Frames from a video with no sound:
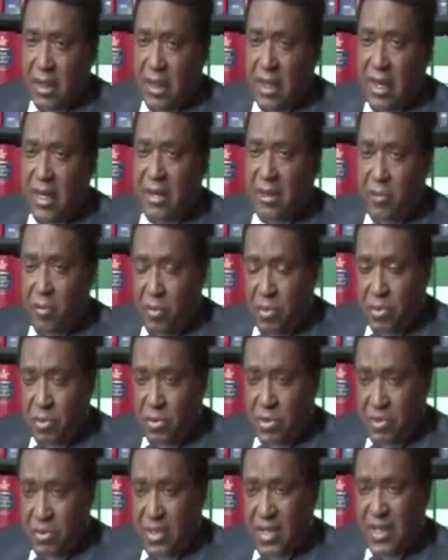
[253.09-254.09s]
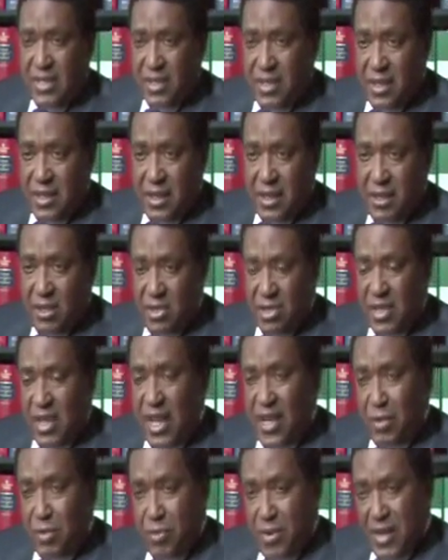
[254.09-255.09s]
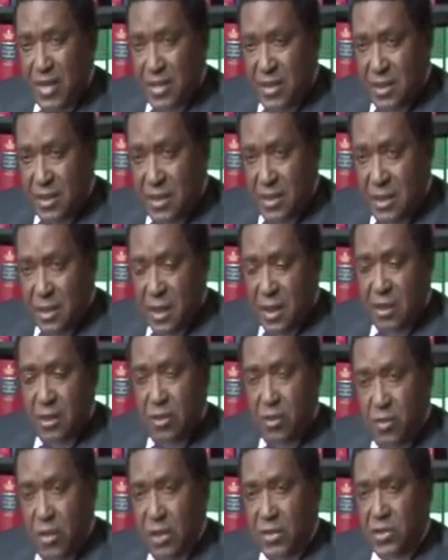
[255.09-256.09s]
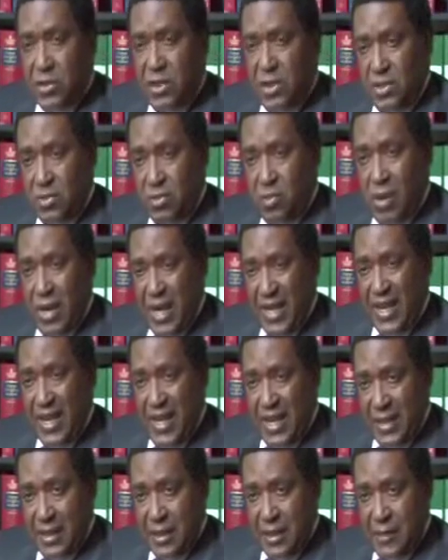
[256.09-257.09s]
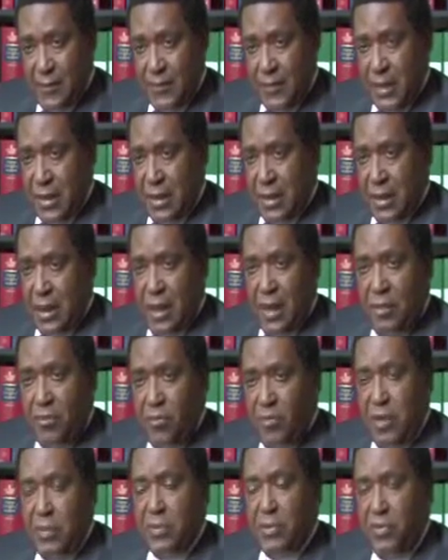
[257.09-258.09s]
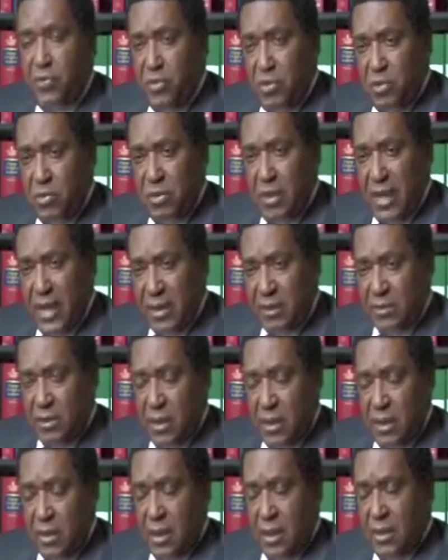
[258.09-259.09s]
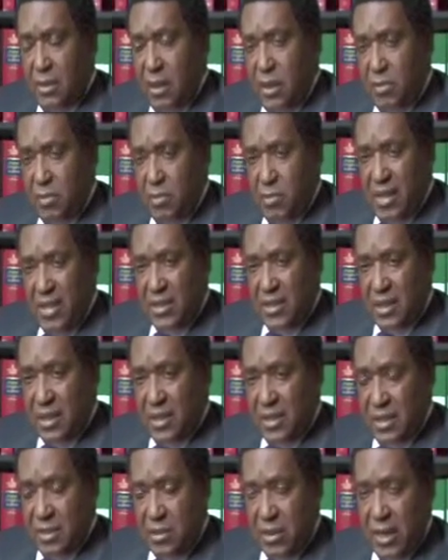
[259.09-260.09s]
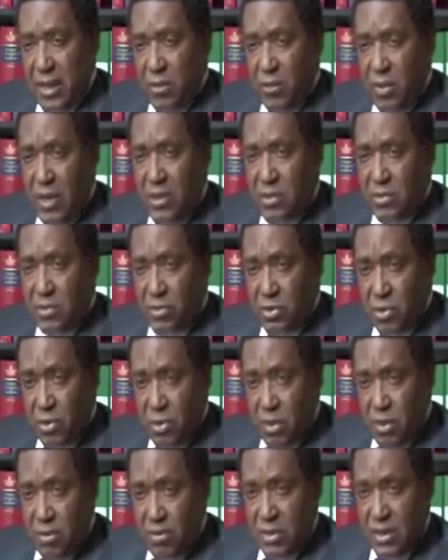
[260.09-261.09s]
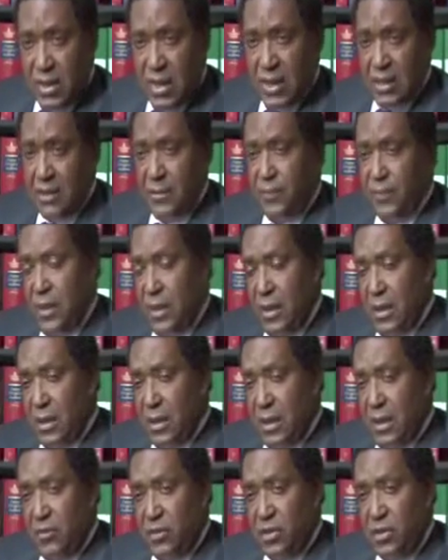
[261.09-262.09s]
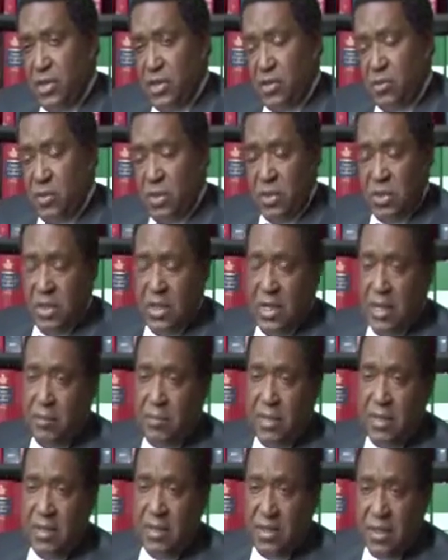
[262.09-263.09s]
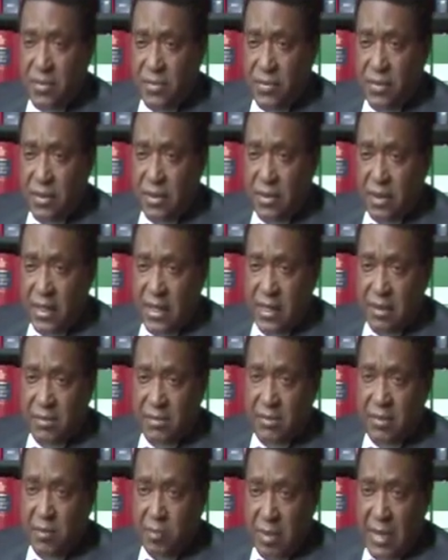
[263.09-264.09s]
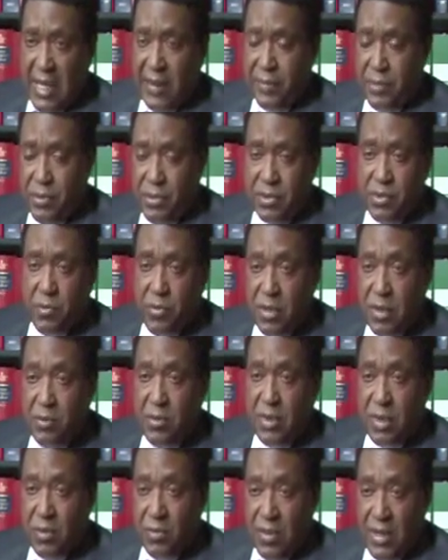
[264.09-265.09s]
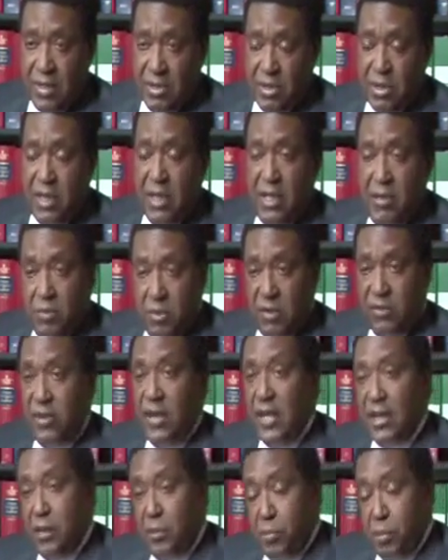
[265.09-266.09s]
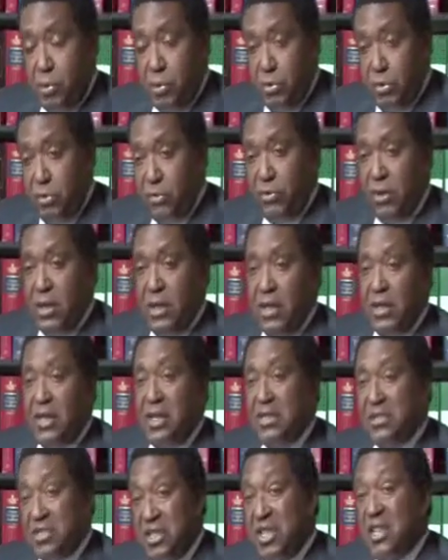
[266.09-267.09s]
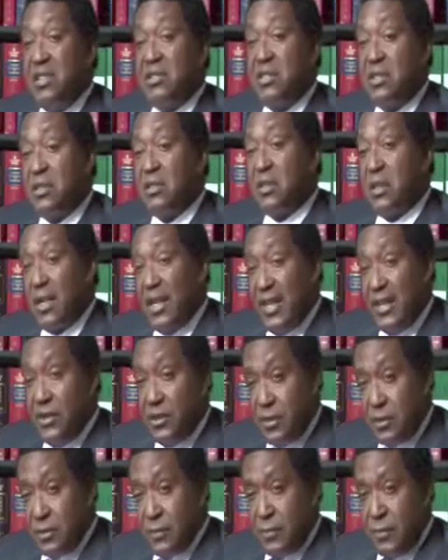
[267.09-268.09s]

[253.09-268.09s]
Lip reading: and the person who does it is not arrested, and the question is why not? And people view that in basically some kind of racial terms, that if the situation had been different, that the black person would have been arrested and he would have had to prove his innocence later,